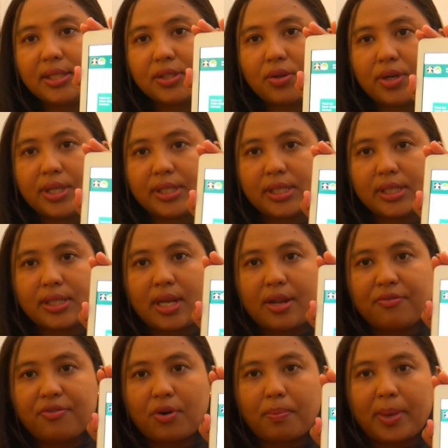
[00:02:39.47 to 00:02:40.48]
So this is the
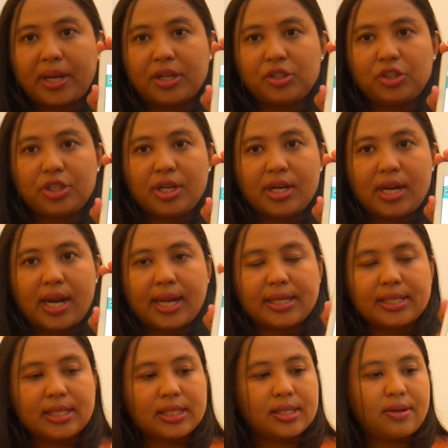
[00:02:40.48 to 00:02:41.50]
information, the
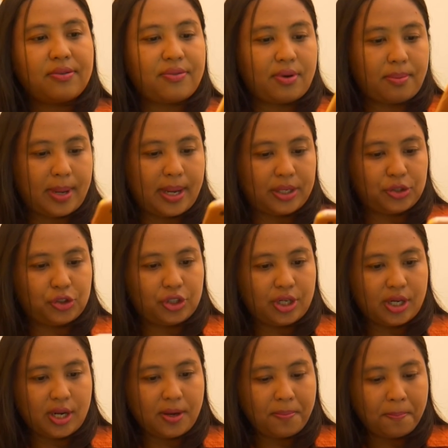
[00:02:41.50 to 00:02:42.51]
latest
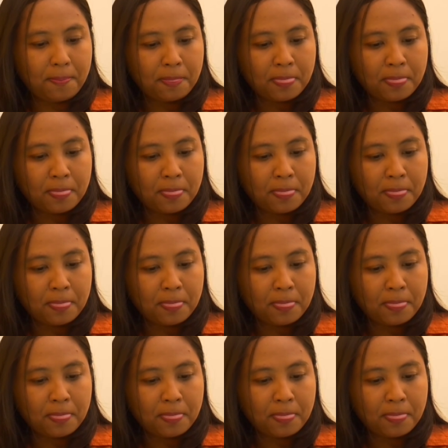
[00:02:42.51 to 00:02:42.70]
information.